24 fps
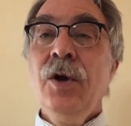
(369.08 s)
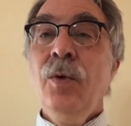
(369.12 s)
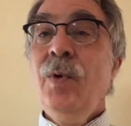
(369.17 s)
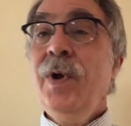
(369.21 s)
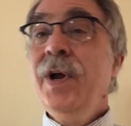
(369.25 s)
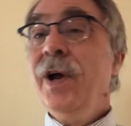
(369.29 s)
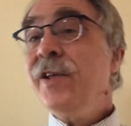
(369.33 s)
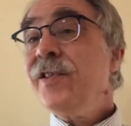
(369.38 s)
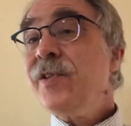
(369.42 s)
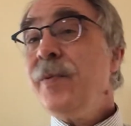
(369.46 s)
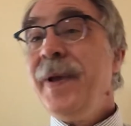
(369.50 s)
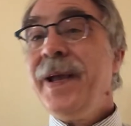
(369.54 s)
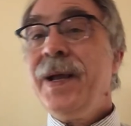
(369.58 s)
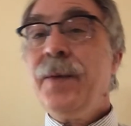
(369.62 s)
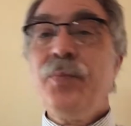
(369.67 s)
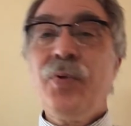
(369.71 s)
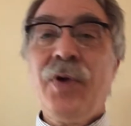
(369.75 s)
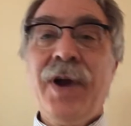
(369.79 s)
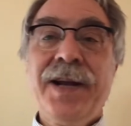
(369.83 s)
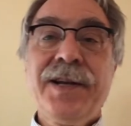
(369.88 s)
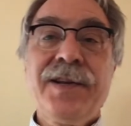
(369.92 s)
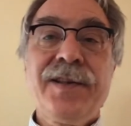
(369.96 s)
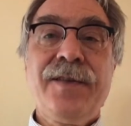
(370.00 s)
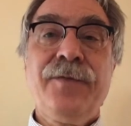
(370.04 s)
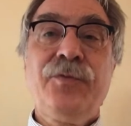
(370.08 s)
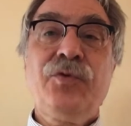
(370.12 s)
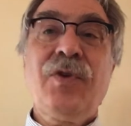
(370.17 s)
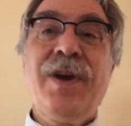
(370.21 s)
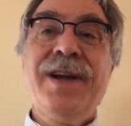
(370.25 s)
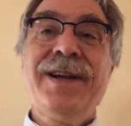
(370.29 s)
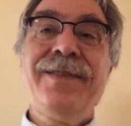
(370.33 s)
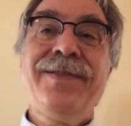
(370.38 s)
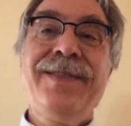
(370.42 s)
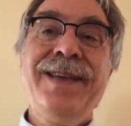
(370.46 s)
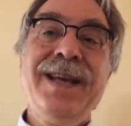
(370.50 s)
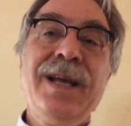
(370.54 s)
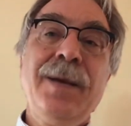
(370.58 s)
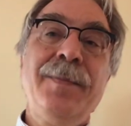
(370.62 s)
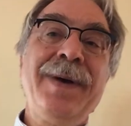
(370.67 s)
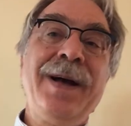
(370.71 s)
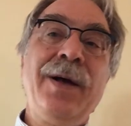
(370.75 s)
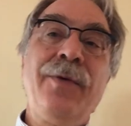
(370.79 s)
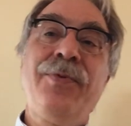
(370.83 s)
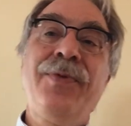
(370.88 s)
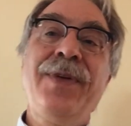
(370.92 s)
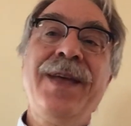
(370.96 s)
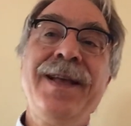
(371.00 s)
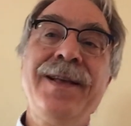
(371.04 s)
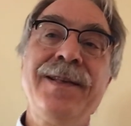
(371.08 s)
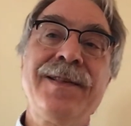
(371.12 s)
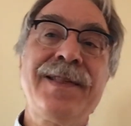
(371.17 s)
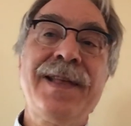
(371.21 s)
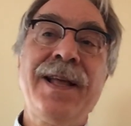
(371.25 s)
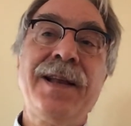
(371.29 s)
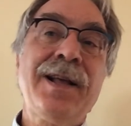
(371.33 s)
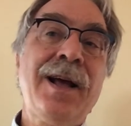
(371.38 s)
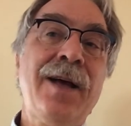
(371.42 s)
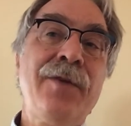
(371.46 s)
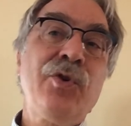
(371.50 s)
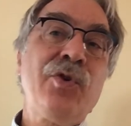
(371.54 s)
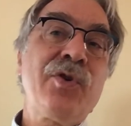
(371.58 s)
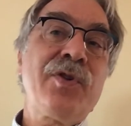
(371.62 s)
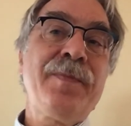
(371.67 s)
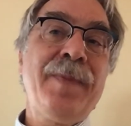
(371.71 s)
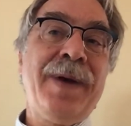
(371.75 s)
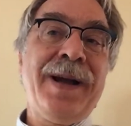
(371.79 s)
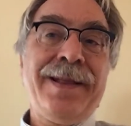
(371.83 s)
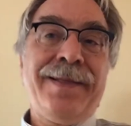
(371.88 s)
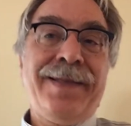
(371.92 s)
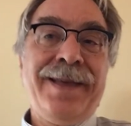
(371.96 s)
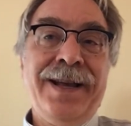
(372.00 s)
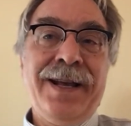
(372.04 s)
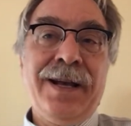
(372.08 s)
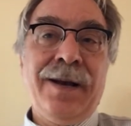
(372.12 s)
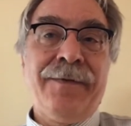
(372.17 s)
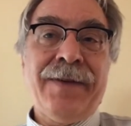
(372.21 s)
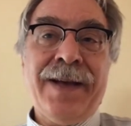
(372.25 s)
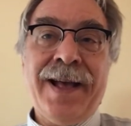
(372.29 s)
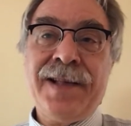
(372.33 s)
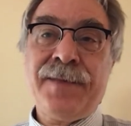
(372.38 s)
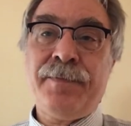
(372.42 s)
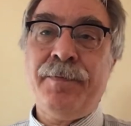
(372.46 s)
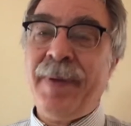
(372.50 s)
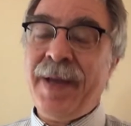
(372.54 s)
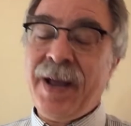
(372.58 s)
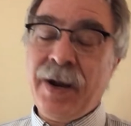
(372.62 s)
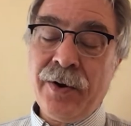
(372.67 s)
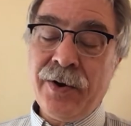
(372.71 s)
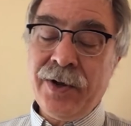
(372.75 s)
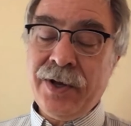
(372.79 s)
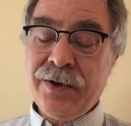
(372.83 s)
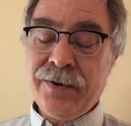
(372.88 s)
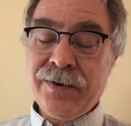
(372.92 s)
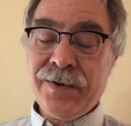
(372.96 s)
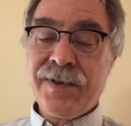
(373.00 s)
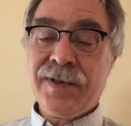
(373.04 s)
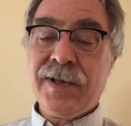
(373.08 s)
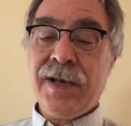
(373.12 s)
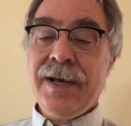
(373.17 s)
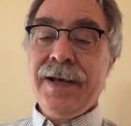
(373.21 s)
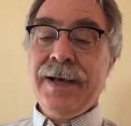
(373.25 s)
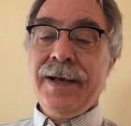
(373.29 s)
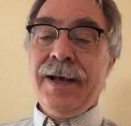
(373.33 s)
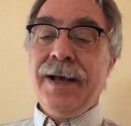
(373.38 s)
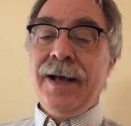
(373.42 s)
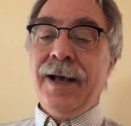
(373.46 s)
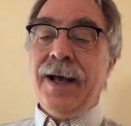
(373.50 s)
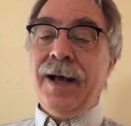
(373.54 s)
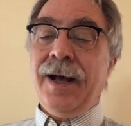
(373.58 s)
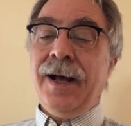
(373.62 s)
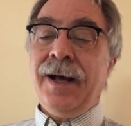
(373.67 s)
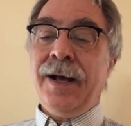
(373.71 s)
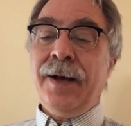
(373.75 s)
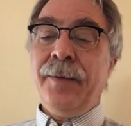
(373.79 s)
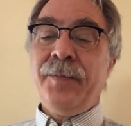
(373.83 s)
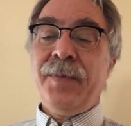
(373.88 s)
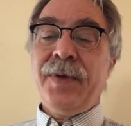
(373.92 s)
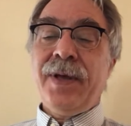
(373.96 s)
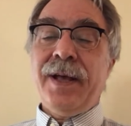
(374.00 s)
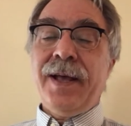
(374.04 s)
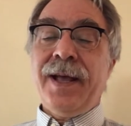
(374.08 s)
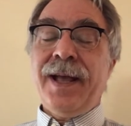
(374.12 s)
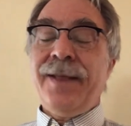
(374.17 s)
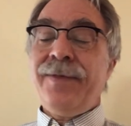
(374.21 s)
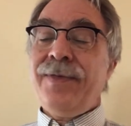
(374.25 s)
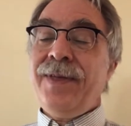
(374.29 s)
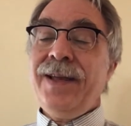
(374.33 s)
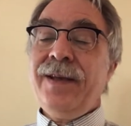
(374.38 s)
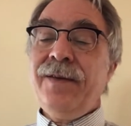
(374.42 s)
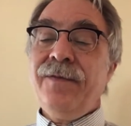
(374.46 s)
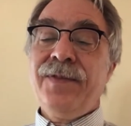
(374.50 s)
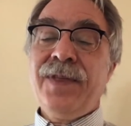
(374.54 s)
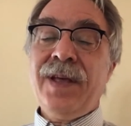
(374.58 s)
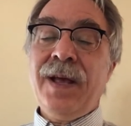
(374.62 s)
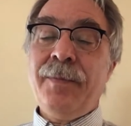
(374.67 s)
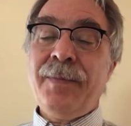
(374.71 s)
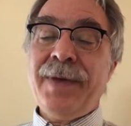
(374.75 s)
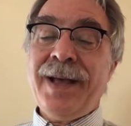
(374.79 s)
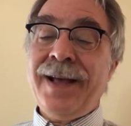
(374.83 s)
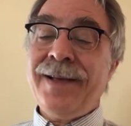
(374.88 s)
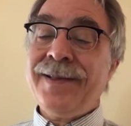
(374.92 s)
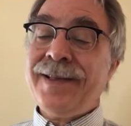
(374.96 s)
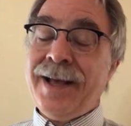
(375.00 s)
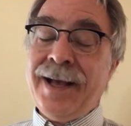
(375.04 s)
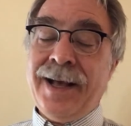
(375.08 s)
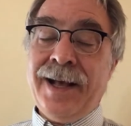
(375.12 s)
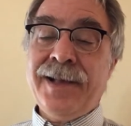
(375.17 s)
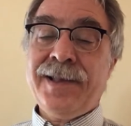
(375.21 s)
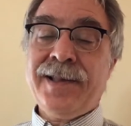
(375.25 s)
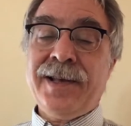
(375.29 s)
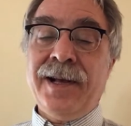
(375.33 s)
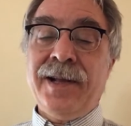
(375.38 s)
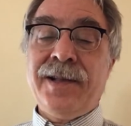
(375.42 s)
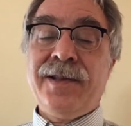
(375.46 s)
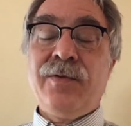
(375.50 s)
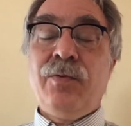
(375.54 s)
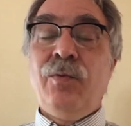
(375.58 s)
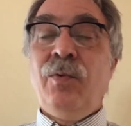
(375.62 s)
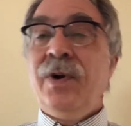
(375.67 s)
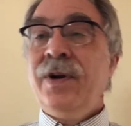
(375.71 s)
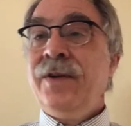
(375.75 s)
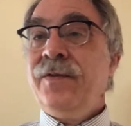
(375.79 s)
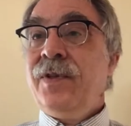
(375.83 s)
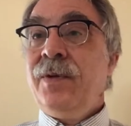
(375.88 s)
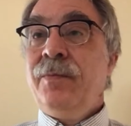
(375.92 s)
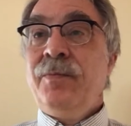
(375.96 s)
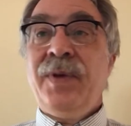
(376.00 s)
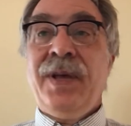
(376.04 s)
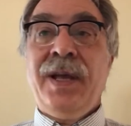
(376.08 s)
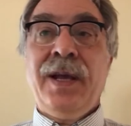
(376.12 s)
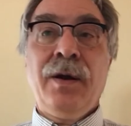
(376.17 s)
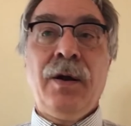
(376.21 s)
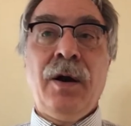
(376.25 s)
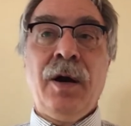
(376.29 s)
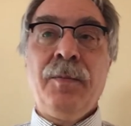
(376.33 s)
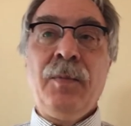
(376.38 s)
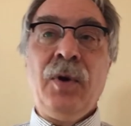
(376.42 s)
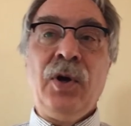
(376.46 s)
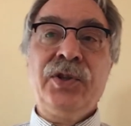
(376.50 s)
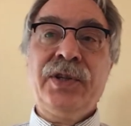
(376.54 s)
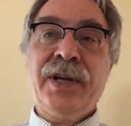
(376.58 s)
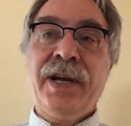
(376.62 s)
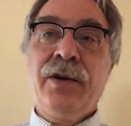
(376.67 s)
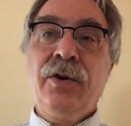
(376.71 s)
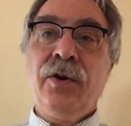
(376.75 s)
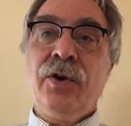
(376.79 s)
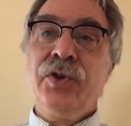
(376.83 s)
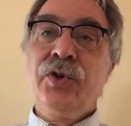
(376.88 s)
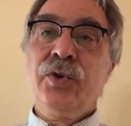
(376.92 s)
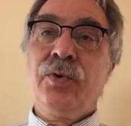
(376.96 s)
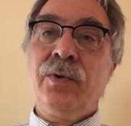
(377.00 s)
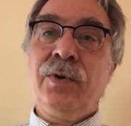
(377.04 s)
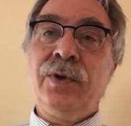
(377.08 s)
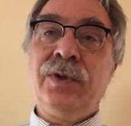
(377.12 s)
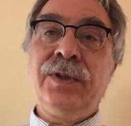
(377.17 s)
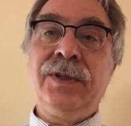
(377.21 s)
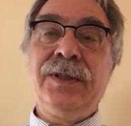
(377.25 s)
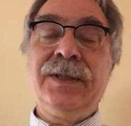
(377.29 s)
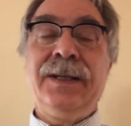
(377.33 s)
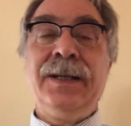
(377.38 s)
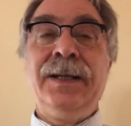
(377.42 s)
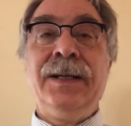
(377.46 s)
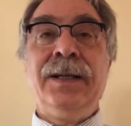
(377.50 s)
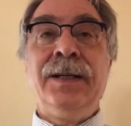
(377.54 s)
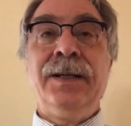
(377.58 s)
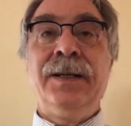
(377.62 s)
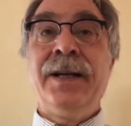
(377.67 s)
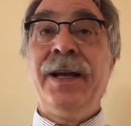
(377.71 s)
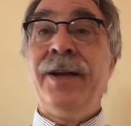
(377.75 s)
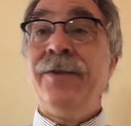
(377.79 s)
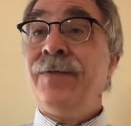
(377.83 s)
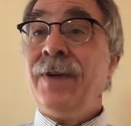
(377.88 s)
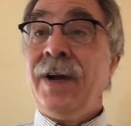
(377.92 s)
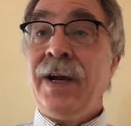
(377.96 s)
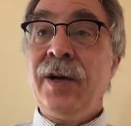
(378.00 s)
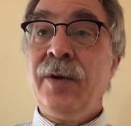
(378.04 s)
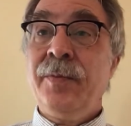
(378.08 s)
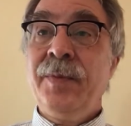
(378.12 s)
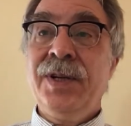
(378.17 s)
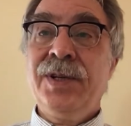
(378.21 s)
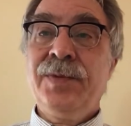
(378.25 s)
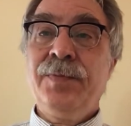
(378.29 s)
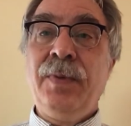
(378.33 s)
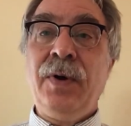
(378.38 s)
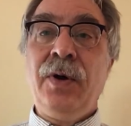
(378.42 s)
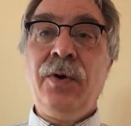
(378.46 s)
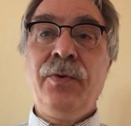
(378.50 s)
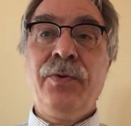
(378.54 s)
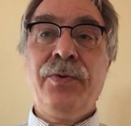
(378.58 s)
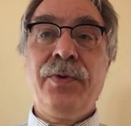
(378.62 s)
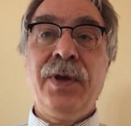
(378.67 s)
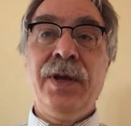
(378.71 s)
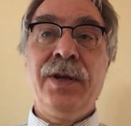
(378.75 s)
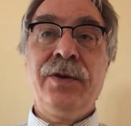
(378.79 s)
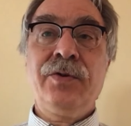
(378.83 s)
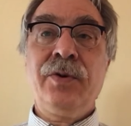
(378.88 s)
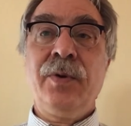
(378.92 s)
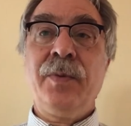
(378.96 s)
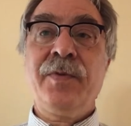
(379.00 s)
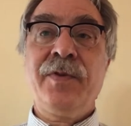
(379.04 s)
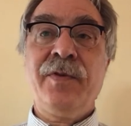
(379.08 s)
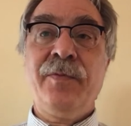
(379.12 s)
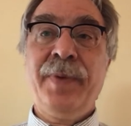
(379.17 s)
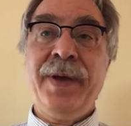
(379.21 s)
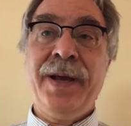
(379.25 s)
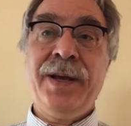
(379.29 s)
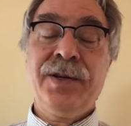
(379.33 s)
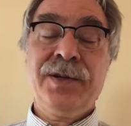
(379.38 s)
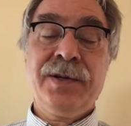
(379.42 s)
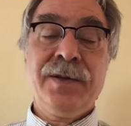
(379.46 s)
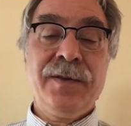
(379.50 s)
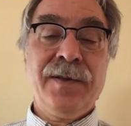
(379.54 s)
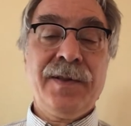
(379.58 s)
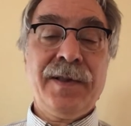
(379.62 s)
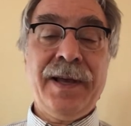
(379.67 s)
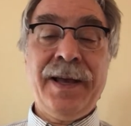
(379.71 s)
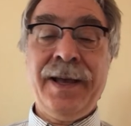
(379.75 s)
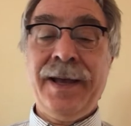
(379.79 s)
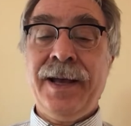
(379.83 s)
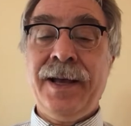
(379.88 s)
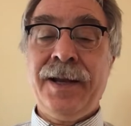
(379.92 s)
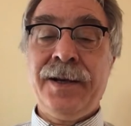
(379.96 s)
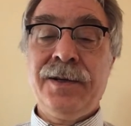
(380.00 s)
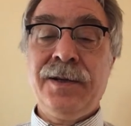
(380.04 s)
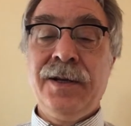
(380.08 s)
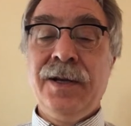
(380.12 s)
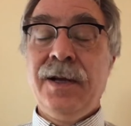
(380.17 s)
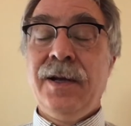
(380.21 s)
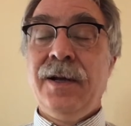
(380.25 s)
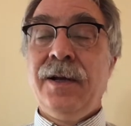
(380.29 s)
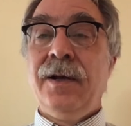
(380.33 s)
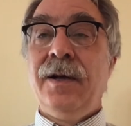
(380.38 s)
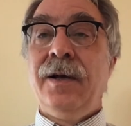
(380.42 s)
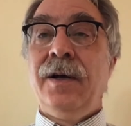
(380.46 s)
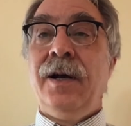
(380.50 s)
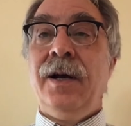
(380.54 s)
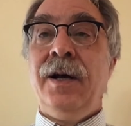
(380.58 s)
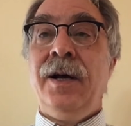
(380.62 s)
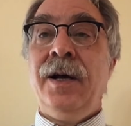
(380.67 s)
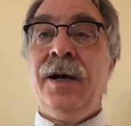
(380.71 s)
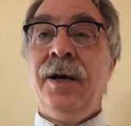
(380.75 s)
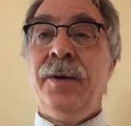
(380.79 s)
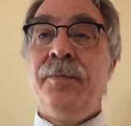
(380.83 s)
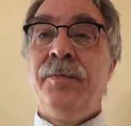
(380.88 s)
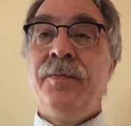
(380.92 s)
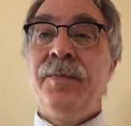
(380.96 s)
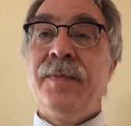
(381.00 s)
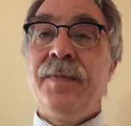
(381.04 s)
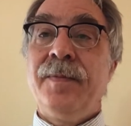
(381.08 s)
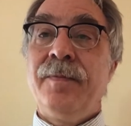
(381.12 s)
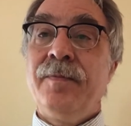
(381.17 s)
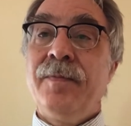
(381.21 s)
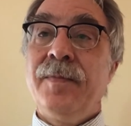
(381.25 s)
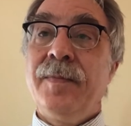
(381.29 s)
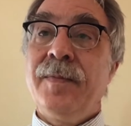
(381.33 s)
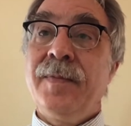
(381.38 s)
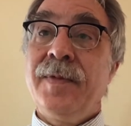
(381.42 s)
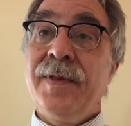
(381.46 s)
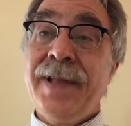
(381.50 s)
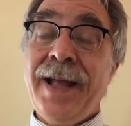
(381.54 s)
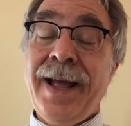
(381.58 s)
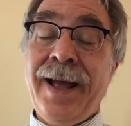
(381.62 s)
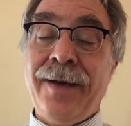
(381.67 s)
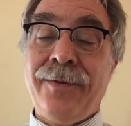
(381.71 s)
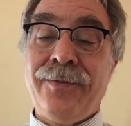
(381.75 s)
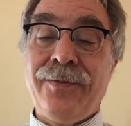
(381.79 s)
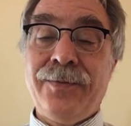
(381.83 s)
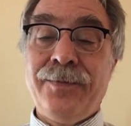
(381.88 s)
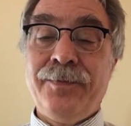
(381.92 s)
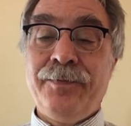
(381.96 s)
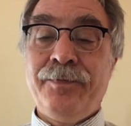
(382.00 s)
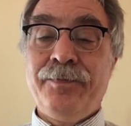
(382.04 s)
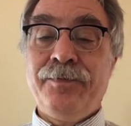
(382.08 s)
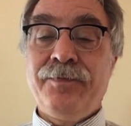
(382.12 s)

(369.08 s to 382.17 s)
We also make a practice of trying to think about things that others might think of as barriers um, and think of them as assets, one of them being our multicultural uh, environment, both in terms of patients and um, staff.